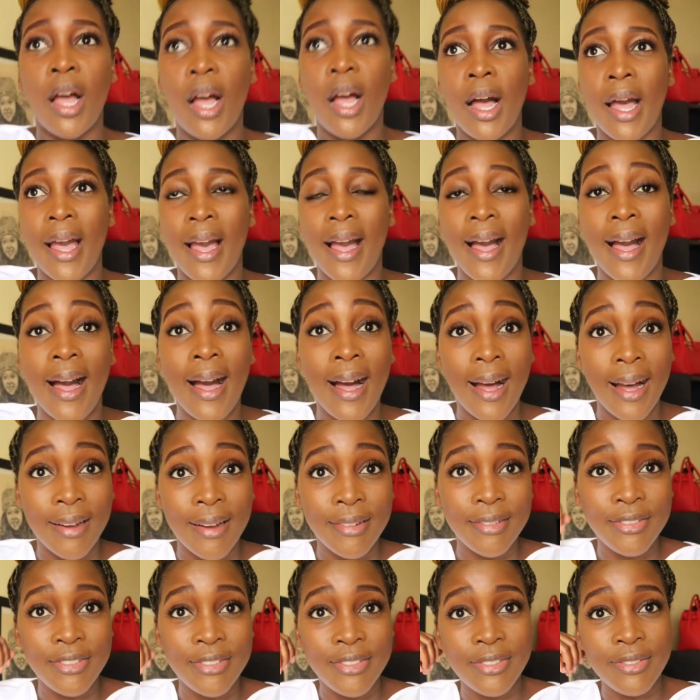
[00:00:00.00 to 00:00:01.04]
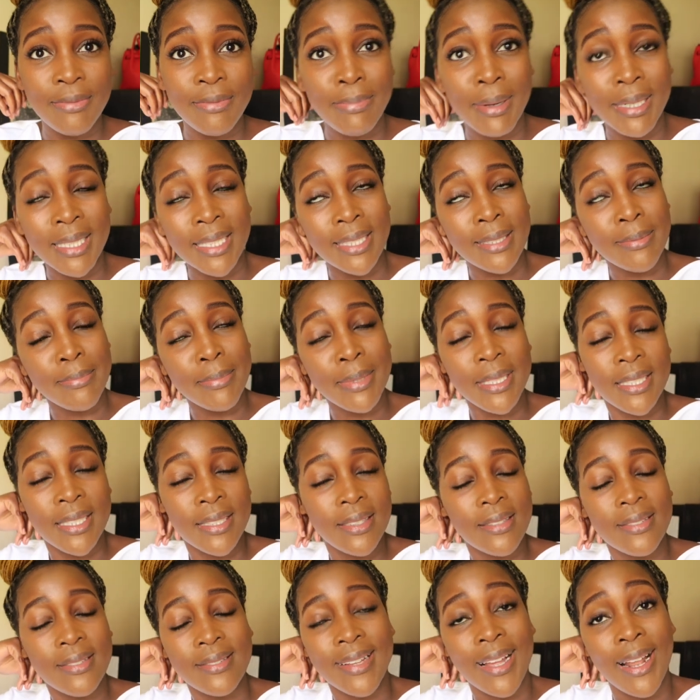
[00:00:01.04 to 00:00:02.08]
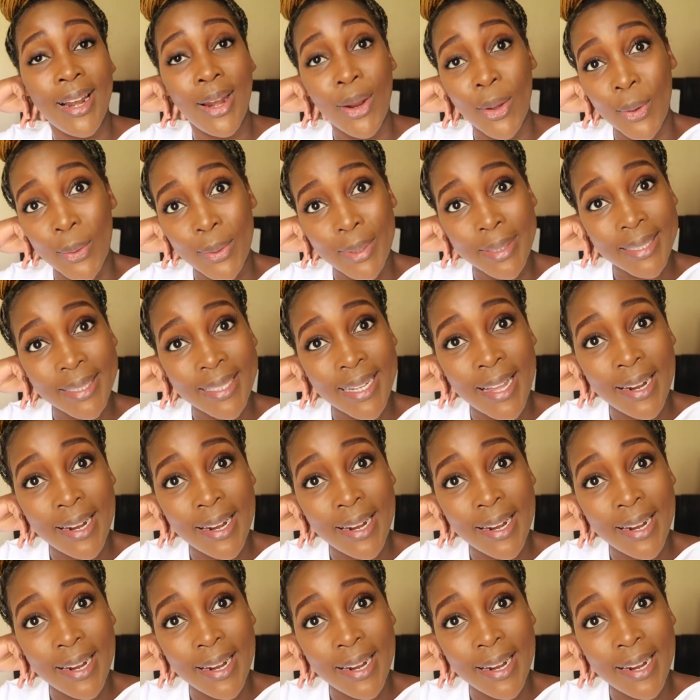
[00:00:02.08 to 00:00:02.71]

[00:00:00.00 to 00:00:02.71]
I have, but it's been long.